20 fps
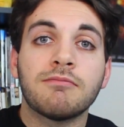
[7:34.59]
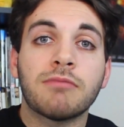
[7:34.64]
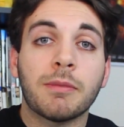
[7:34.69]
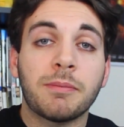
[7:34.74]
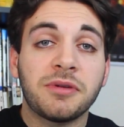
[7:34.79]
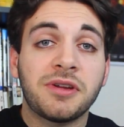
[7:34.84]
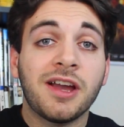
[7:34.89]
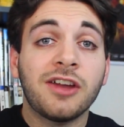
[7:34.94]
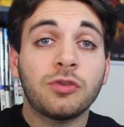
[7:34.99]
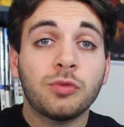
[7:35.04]

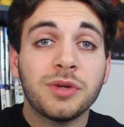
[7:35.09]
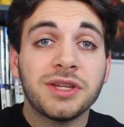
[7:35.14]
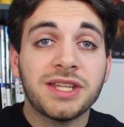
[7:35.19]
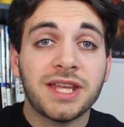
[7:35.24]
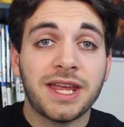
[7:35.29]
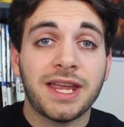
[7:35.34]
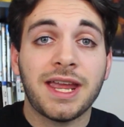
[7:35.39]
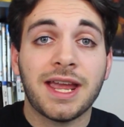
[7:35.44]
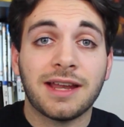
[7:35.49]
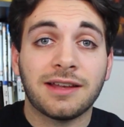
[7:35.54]
But because we
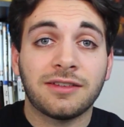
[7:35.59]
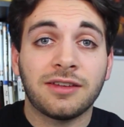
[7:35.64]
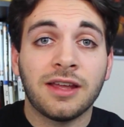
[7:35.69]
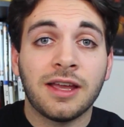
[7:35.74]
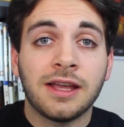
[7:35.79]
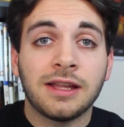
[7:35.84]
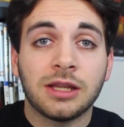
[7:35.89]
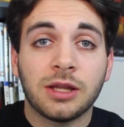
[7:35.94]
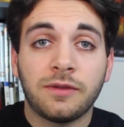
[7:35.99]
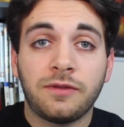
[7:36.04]
can't,
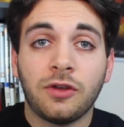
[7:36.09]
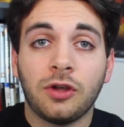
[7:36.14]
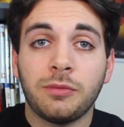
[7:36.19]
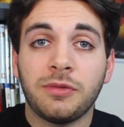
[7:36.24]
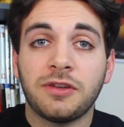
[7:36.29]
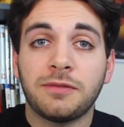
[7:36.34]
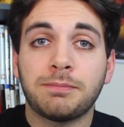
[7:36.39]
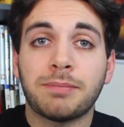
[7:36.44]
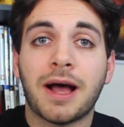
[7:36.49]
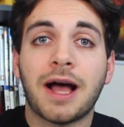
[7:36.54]
the
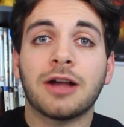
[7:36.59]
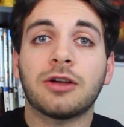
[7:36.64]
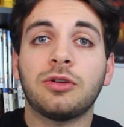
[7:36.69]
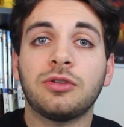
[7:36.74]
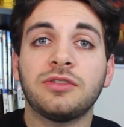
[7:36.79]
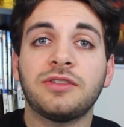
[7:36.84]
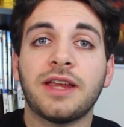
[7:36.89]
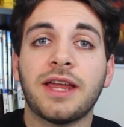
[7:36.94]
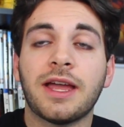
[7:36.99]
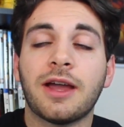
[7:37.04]
film is
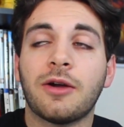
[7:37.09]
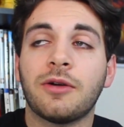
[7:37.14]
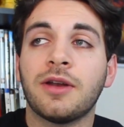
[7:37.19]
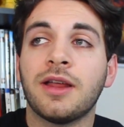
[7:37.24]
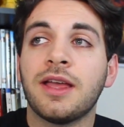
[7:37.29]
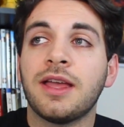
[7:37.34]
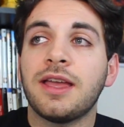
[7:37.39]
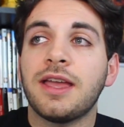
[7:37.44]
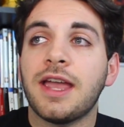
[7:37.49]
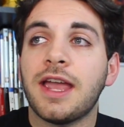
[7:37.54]
bogged
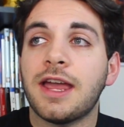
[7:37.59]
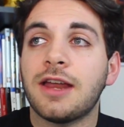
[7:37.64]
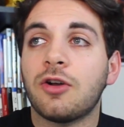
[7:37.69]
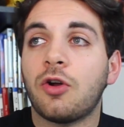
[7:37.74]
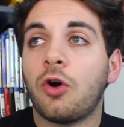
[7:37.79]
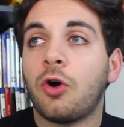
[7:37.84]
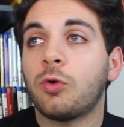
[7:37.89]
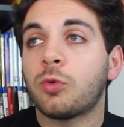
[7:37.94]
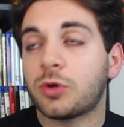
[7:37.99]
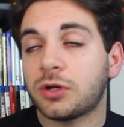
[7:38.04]
down, and
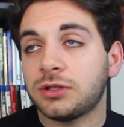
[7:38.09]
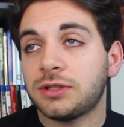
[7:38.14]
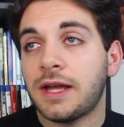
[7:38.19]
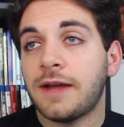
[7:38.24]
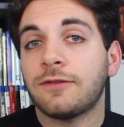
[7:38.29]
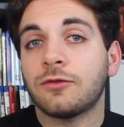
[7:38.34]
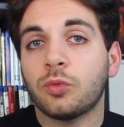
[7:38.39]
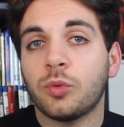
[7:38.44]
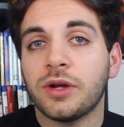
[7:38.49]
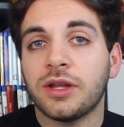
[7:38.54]
all we're
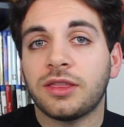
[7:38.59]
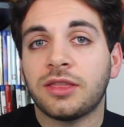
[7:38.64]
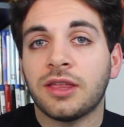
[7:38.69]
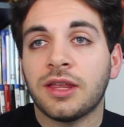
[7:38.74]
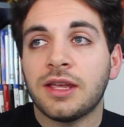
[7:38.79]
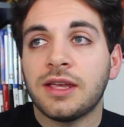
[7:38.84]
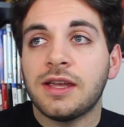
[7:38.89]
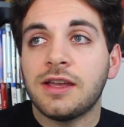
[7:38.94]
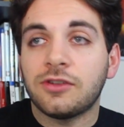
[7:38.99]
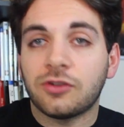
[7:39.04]
left with
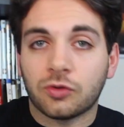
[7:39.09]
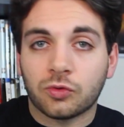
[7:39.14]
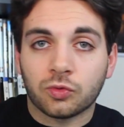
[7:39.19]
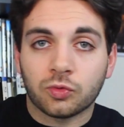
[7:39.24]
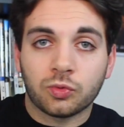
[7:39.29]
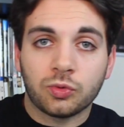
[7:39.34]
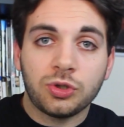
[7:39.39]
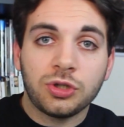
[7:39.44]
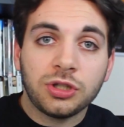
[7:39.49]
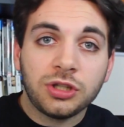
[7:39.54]
is a
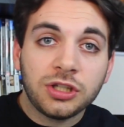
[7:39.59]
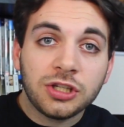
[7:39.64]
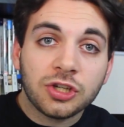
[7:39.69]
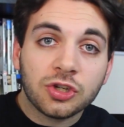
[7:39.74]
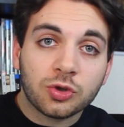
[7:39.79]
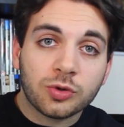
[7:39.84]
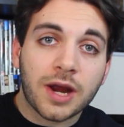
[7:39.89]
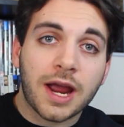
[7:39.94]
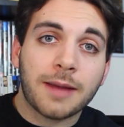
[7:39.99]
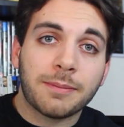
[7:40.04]
really
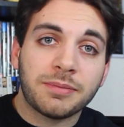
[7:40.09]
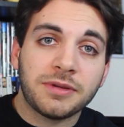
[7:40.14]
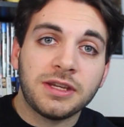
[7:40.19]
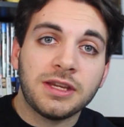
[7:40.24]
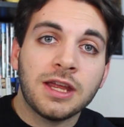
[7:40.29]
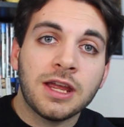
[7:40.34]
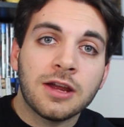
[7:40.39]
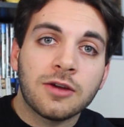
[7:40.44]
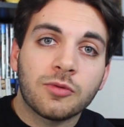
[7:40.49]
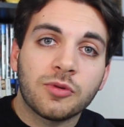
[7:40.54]

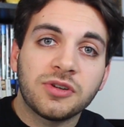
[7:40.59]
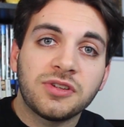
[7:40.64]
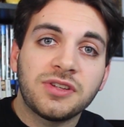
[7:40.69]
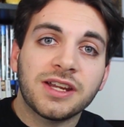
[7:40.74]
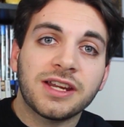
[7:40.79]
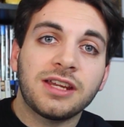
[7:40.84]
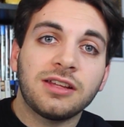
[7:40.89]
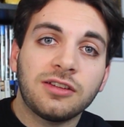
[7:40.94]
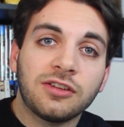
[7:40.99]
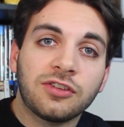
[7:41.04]
crappy,
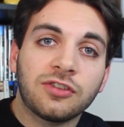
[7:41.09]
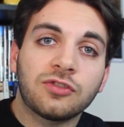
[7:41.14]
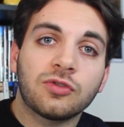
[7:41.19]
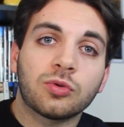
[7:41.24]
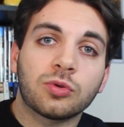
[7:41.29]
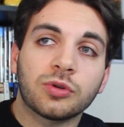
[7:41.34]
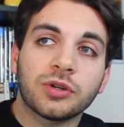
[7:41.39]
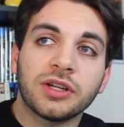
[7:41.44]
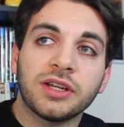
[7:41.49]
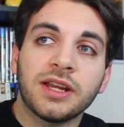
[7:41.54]
ridiculous
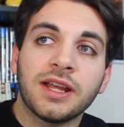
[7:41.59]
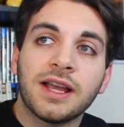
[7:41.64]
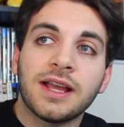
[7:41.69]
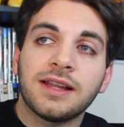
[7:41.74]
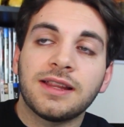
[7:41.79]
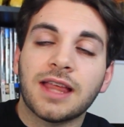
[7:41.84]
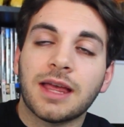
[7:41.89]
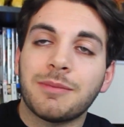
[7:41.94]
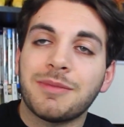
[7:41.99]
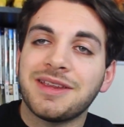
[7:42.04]
story
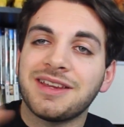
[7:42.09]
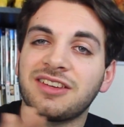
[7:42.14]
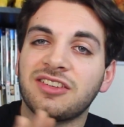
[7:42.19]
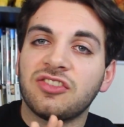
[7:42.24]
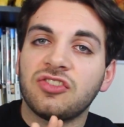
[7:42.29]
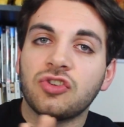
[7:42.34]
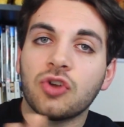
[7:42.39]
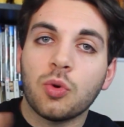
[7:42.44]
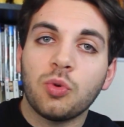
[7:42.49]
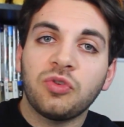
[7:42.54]
that makes
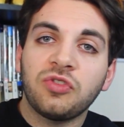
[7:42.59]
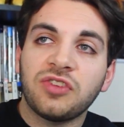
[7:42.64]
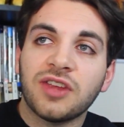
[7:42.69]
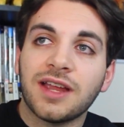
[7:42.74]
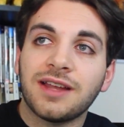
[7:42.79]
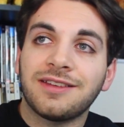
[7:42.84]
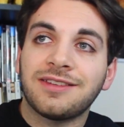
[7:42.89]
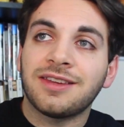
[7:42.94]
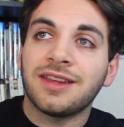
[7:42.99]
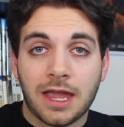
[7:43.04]
no
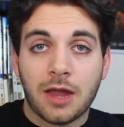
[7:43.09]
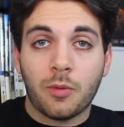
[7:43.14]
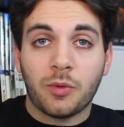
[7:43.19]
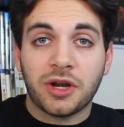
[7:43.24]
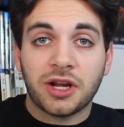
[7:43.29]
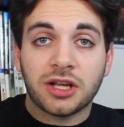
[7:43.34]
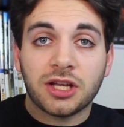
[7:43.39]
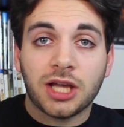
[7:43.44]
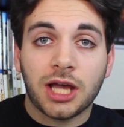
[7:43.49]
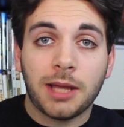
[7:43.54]
sense, and
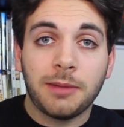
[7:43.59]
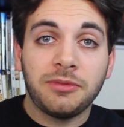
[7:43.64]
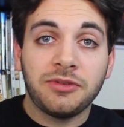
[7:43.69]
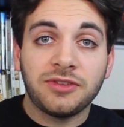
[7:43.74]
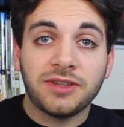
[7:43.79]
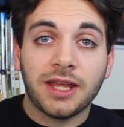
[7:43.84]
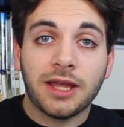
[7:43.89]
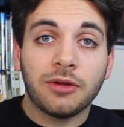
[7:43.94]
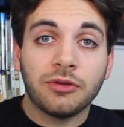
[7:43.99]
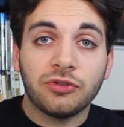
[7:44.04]
when it
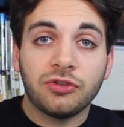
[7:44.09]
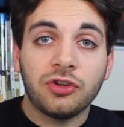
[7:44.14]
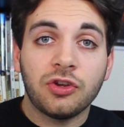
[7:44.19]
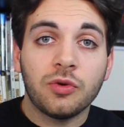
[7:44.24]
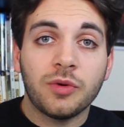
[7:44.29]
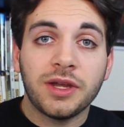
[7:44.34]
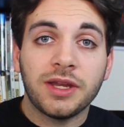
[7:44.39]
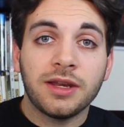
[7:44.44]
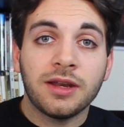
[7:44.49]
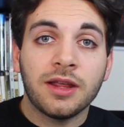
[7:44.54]
comes down
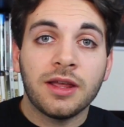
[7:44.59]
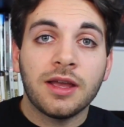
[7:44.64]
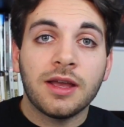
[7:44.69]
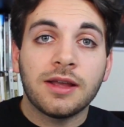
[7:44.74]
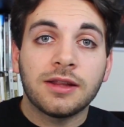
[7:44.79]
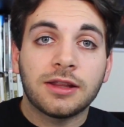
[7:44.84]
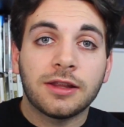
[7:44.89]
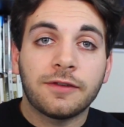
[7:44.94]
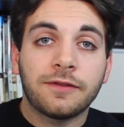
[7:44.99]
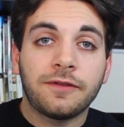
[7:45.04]
to it,
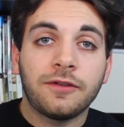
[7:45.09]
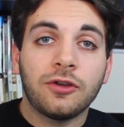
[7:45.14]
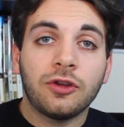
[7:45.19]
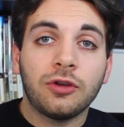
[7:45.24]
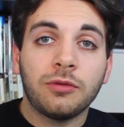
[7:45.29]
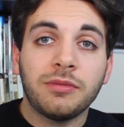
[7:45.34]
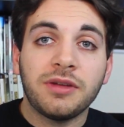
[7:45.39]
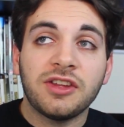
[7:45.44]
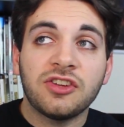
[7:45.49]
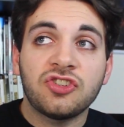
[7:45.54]
the
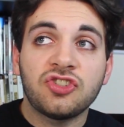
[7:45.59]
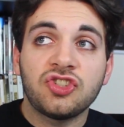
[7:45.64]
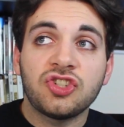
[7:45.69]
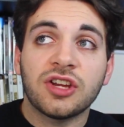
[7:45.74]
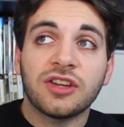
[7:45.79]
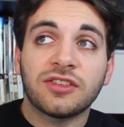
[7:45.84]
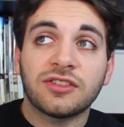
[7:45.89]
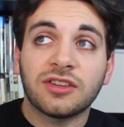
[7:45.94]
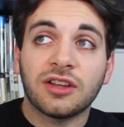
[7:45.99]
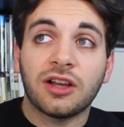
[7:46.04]
film is
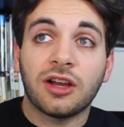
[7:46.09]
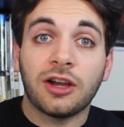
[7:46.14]
just